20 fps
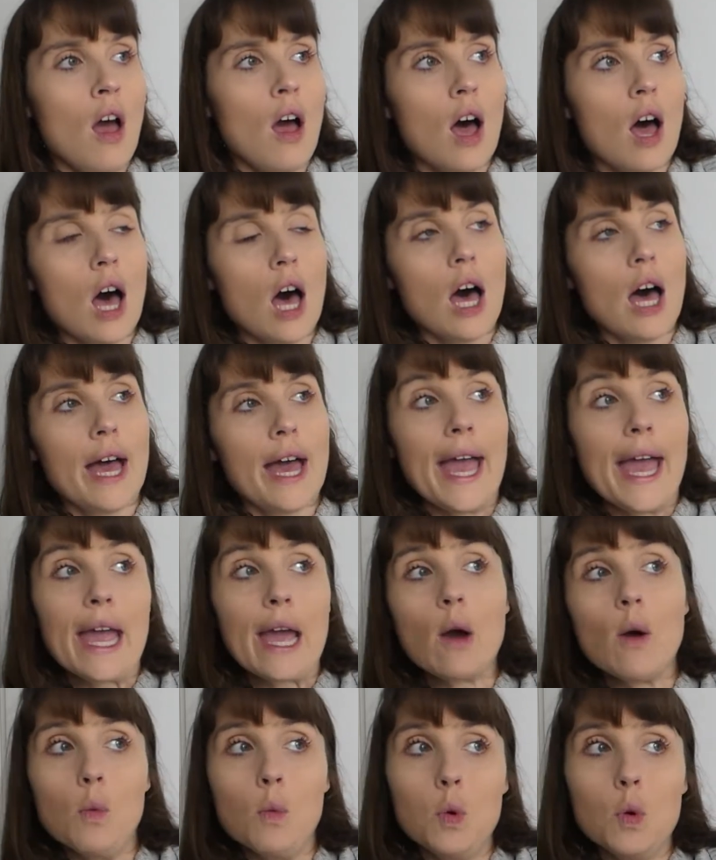
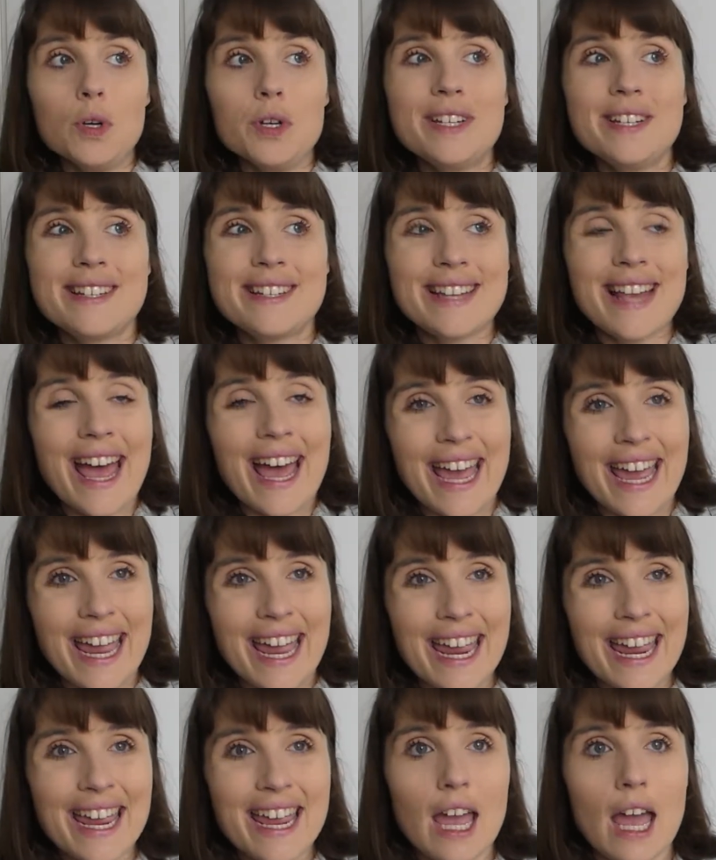I would
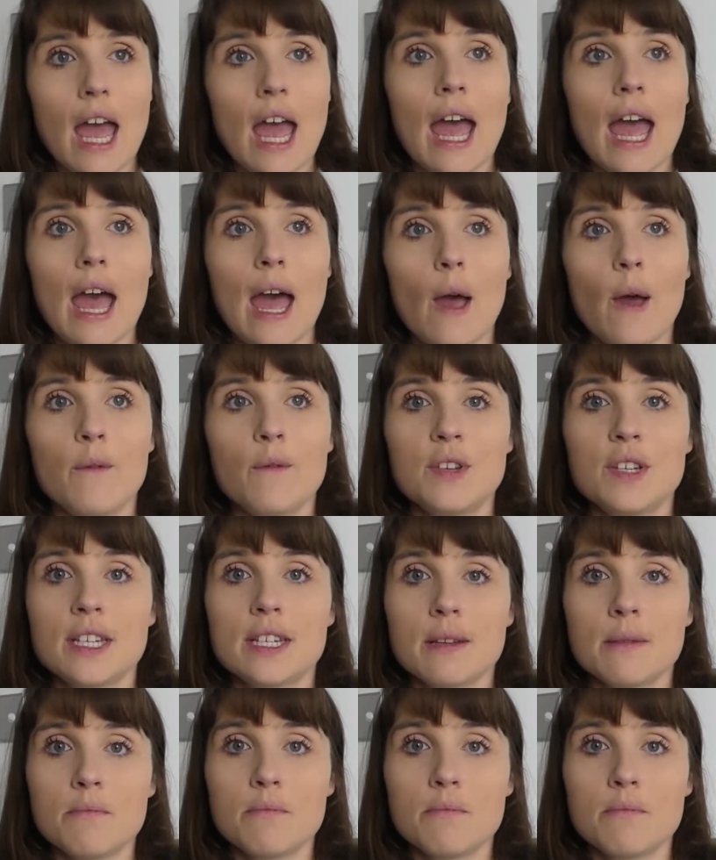say have some